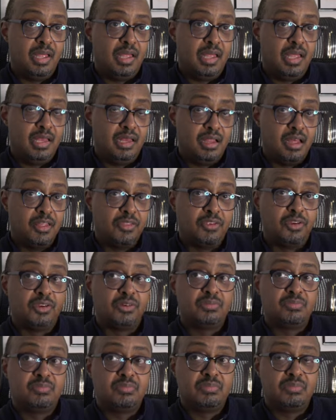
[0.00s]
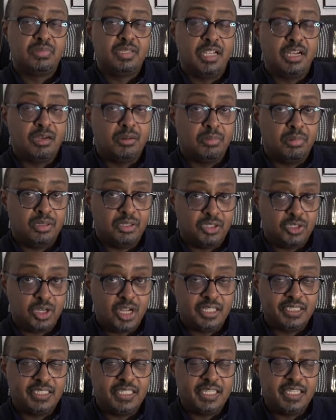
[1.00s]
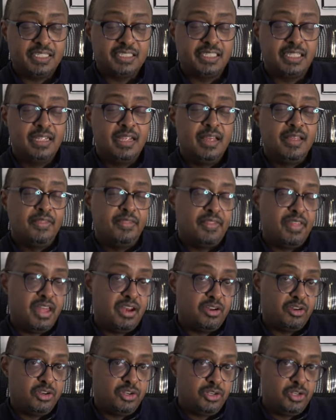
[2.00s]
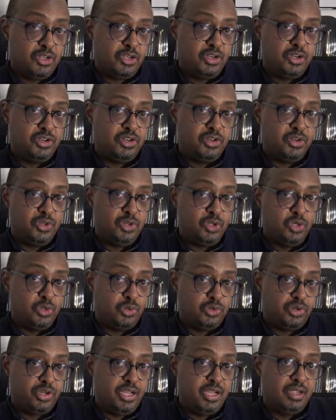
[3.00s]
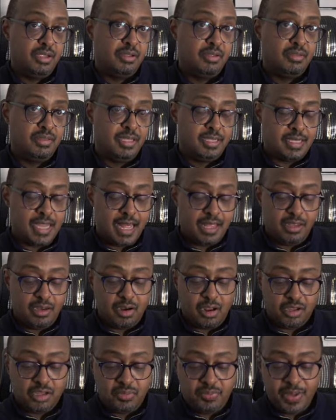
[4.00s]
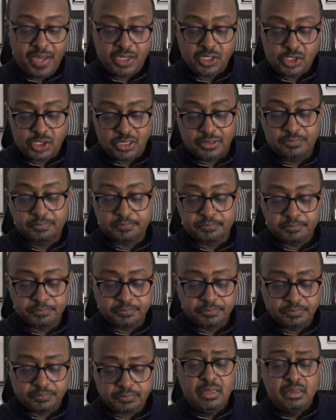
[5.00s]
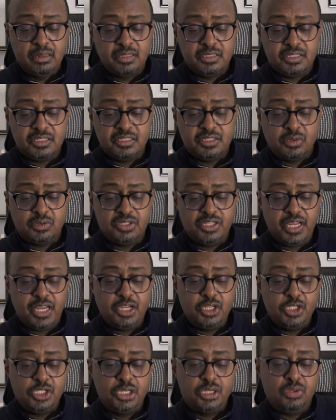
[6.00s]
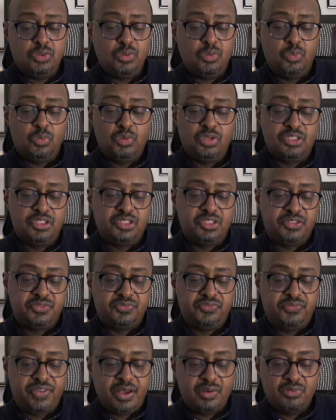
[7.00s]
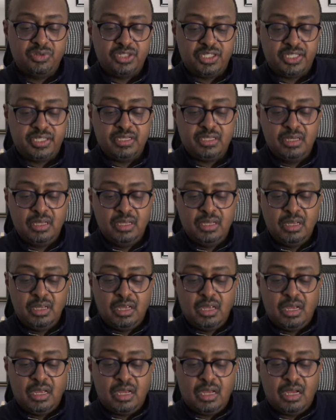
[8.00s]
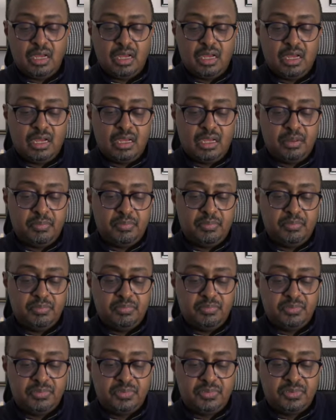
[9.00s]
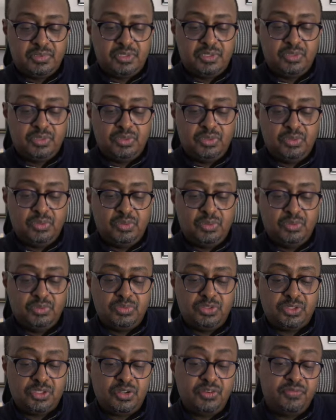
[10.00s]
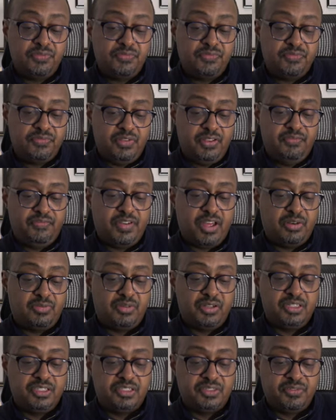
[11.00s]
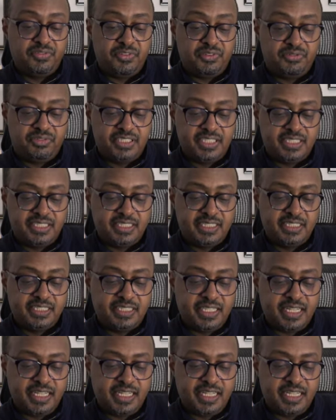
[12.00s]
and other terrible atrocities that occurred during the Italian occupation. This association was founded to serve the veterans of the resistance